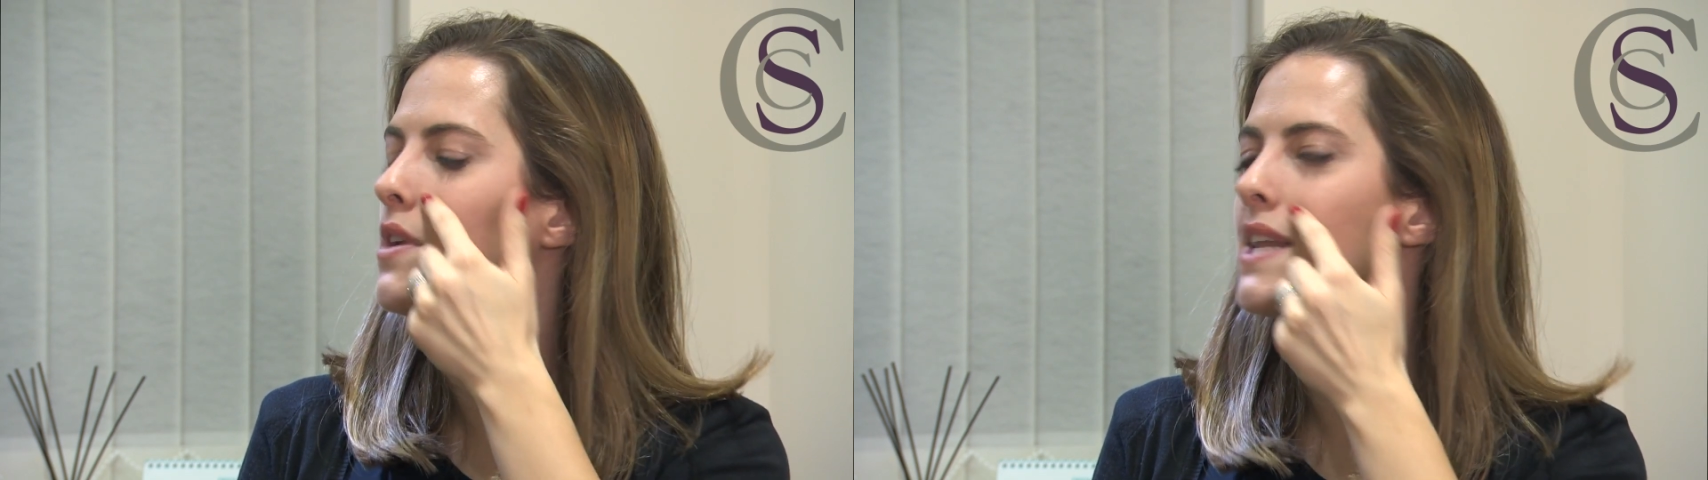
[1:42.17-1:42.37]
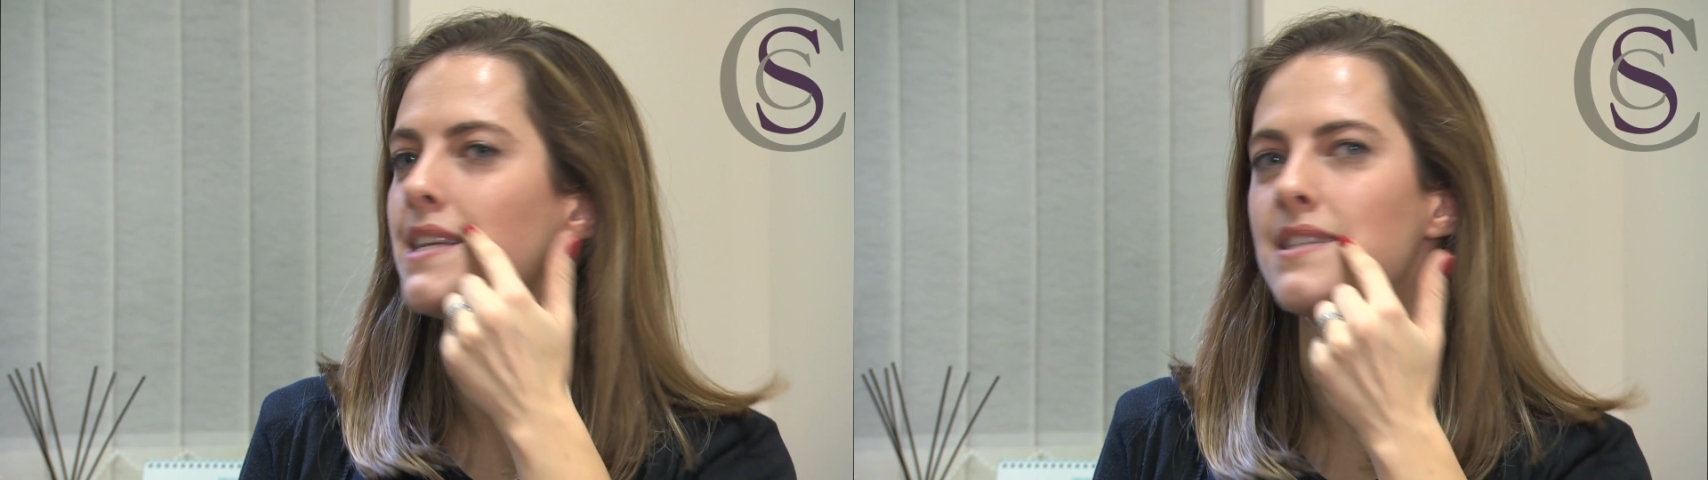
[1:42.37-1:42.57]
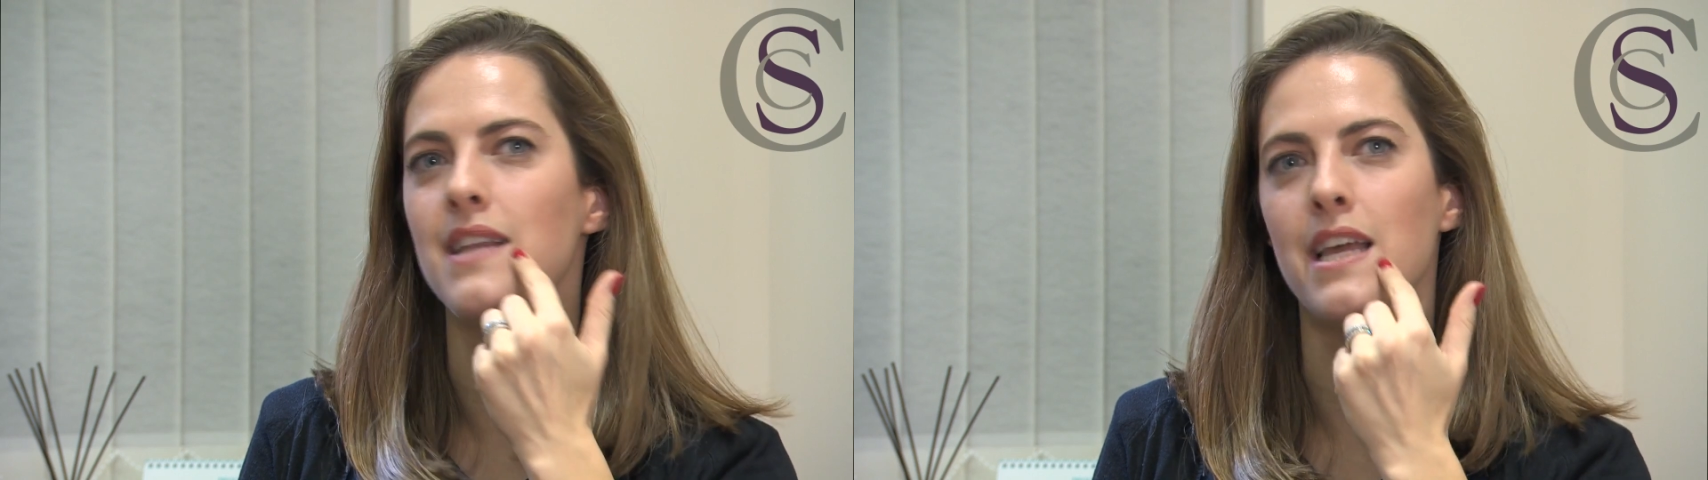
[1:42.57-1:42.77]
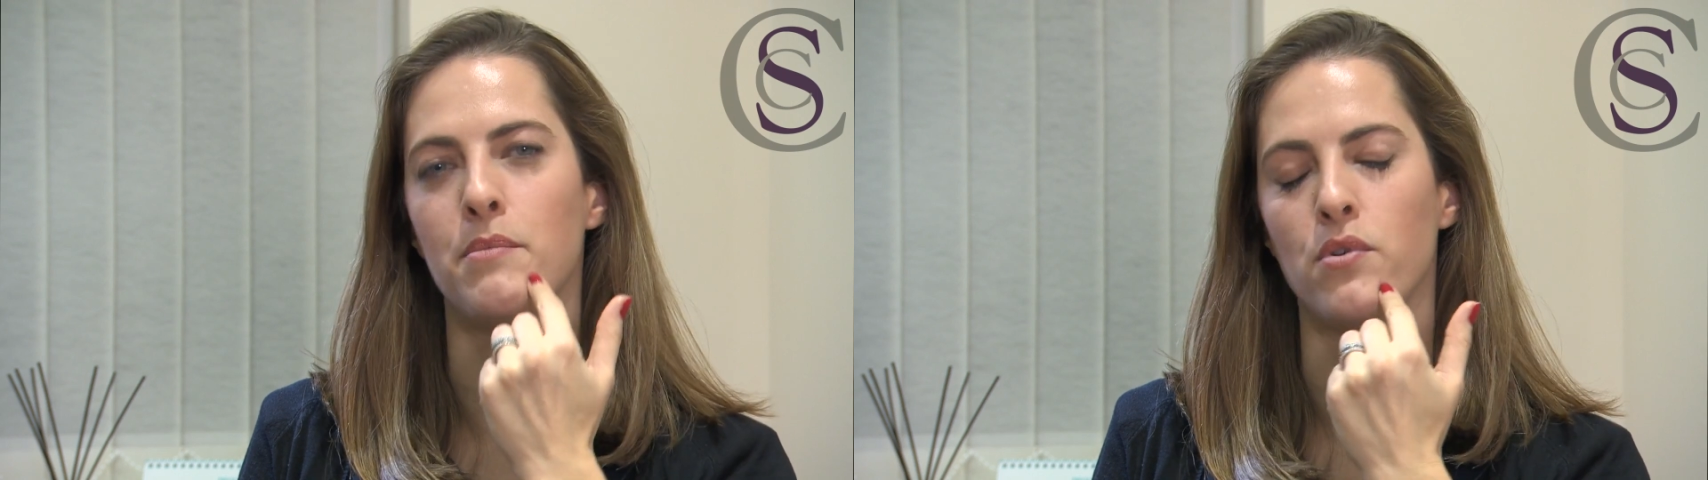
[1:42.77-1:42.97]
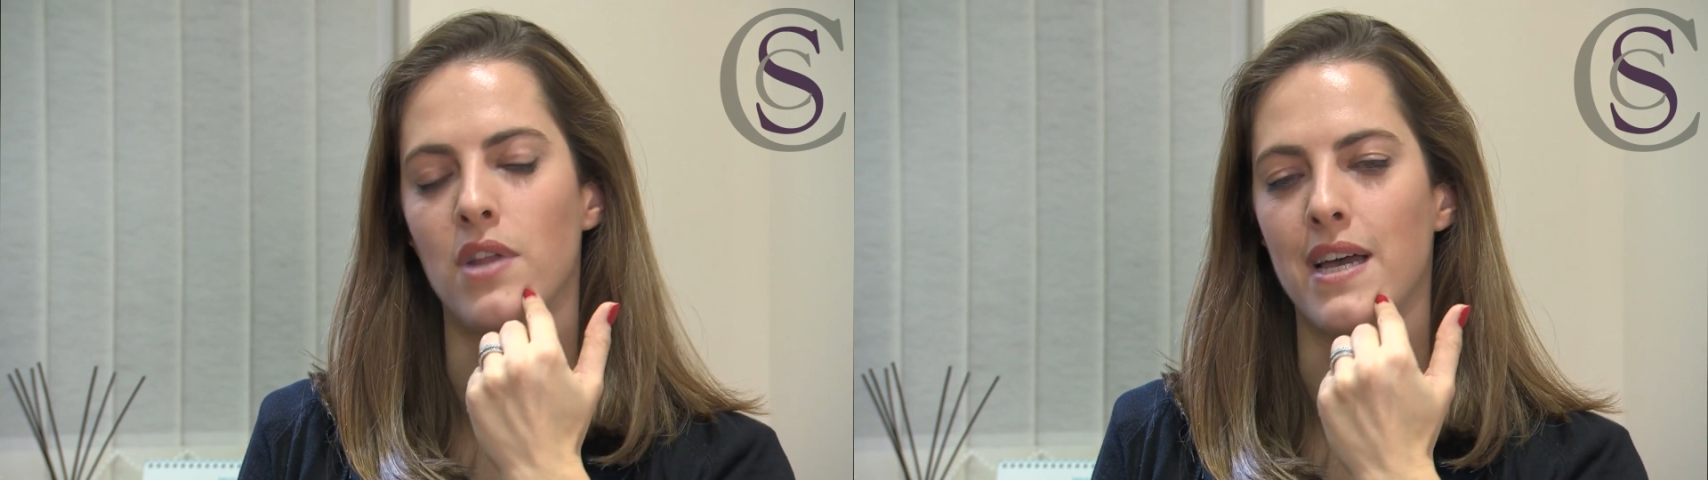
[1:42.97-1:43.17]

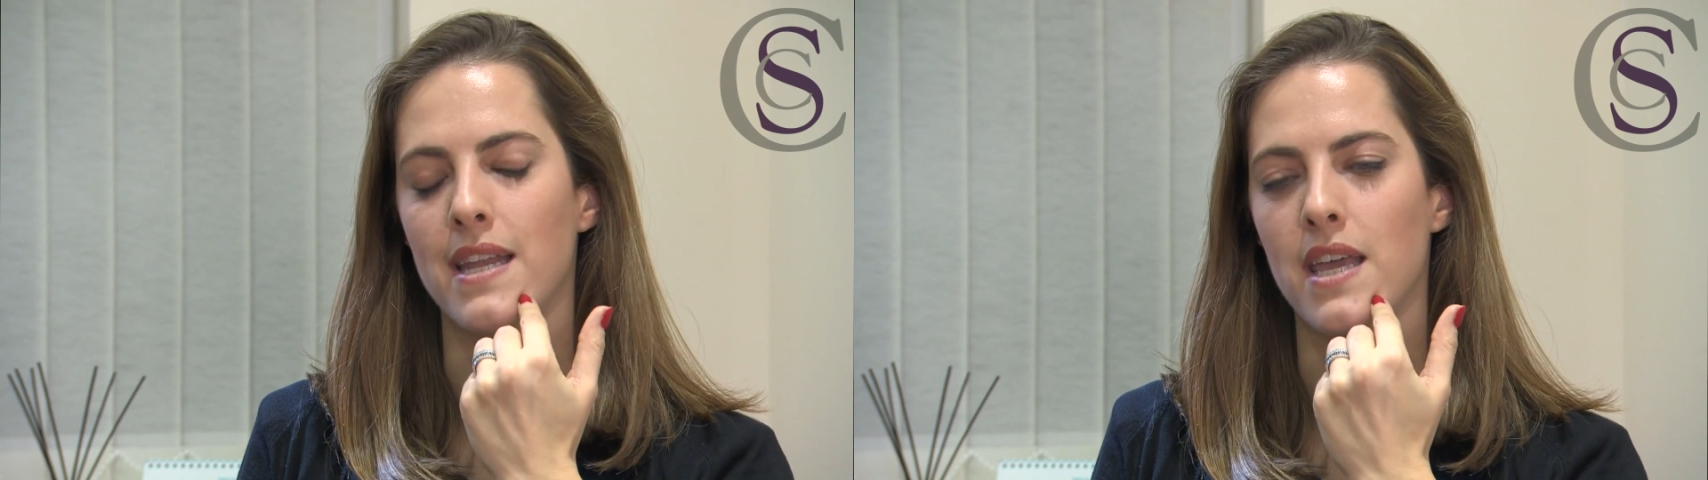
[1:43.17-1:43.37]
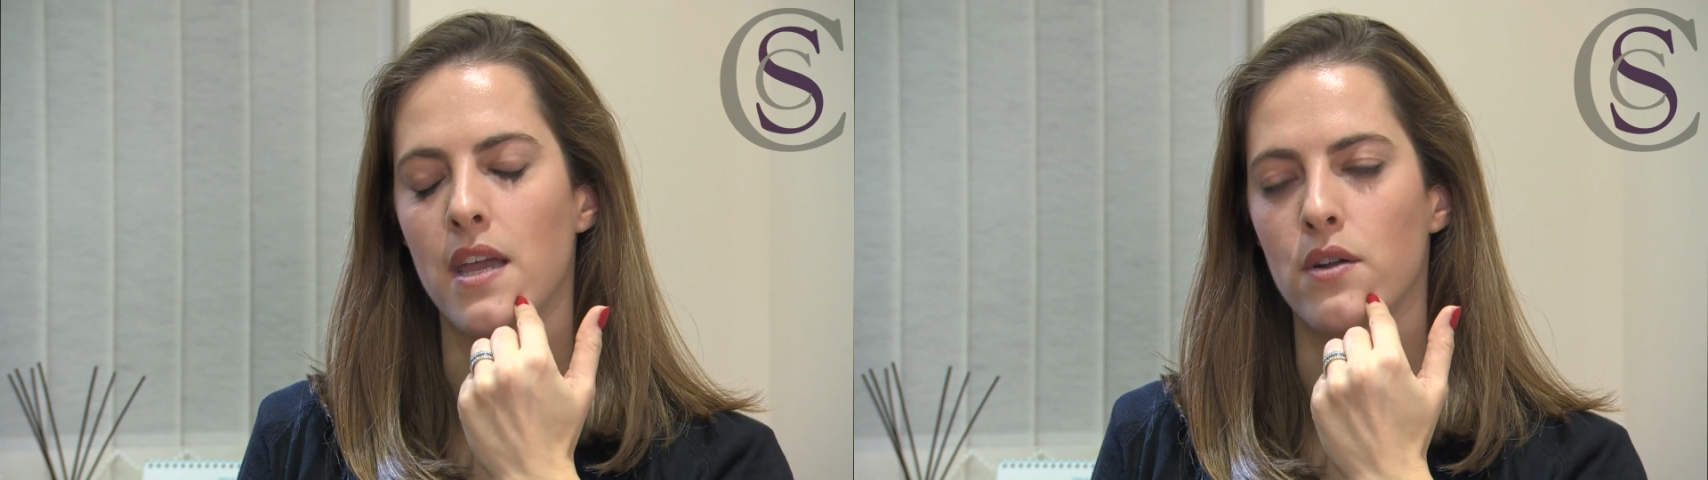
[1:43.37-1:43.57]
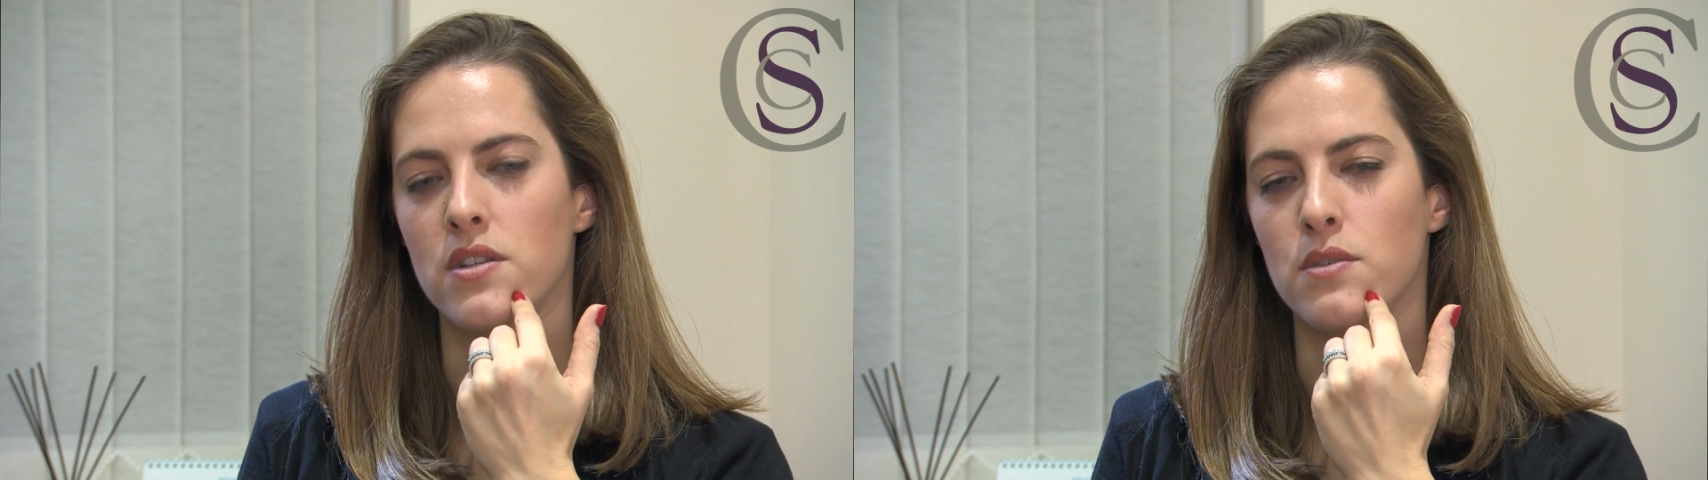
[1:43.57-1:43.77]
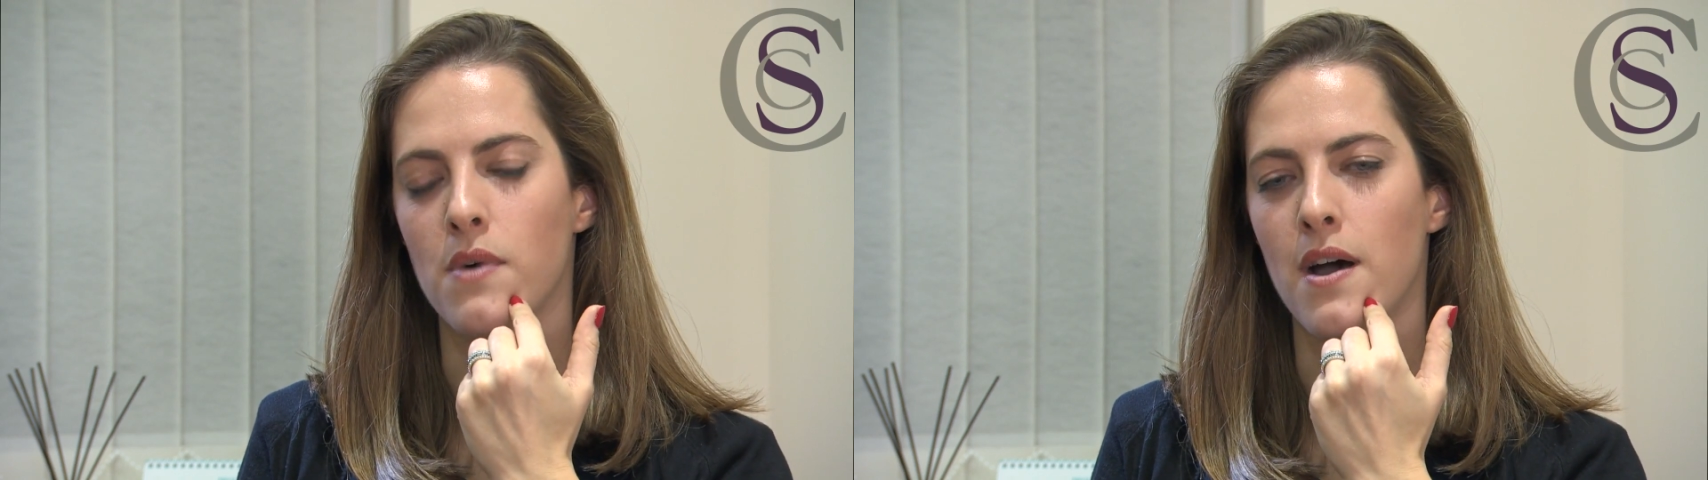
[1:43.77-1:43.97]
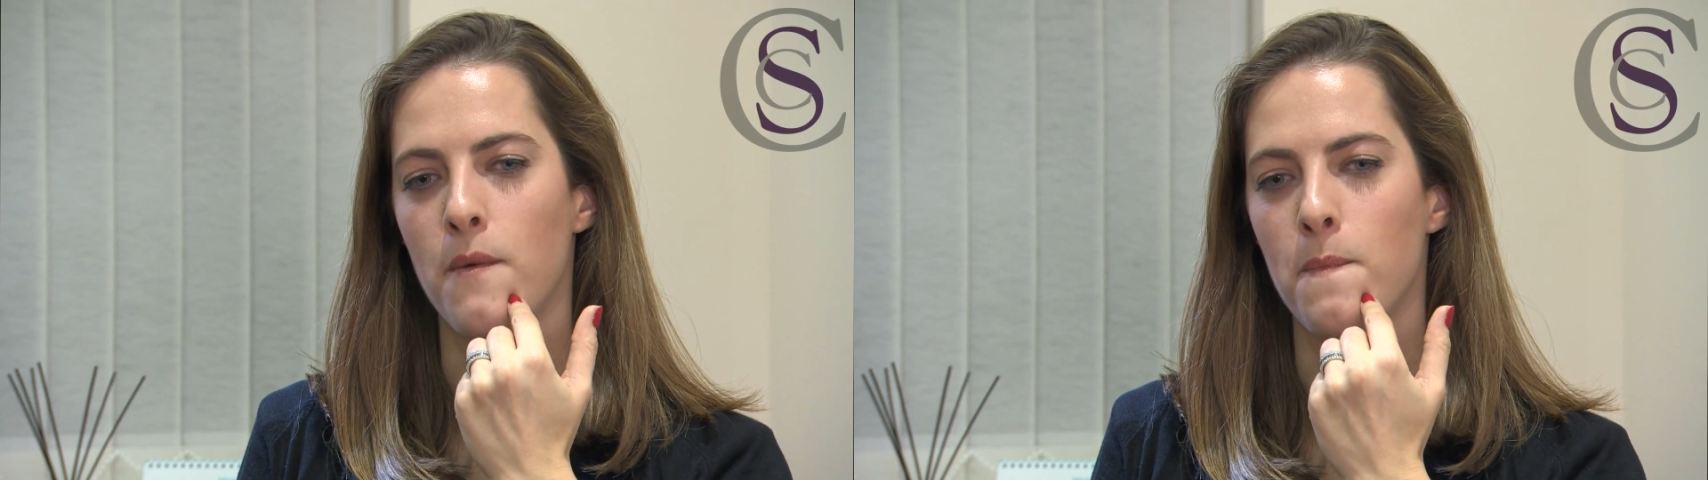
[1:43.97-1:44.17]
nasolabial line here as
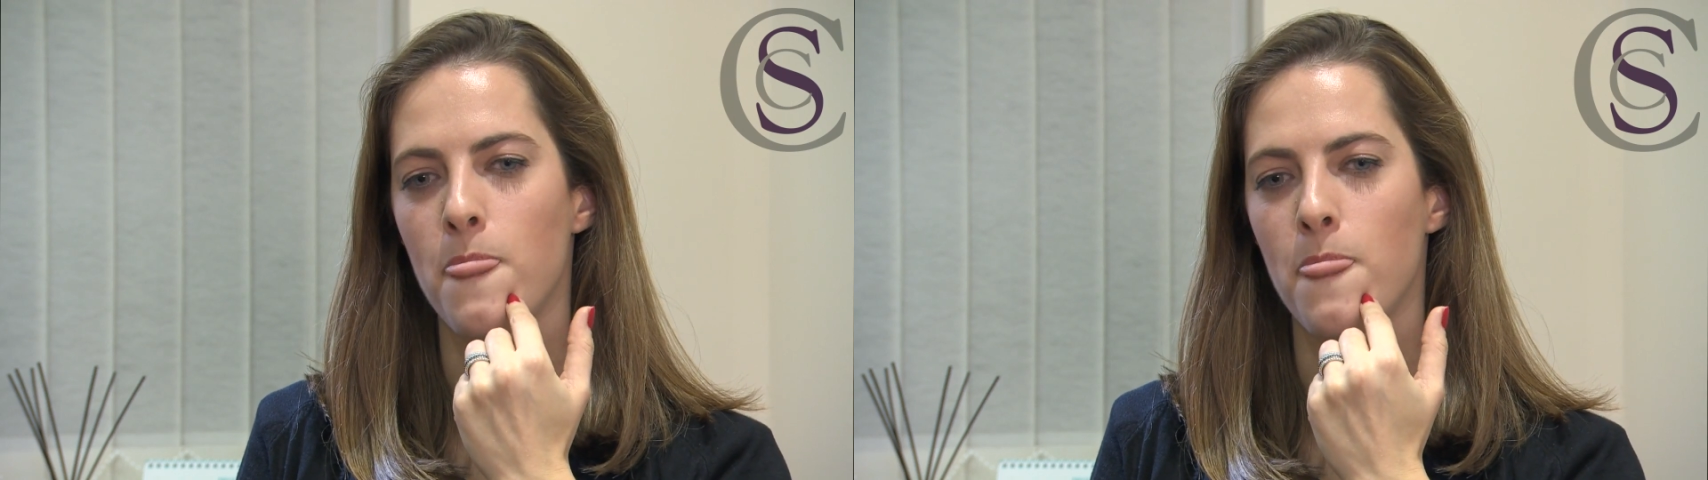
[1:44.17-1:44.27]
well.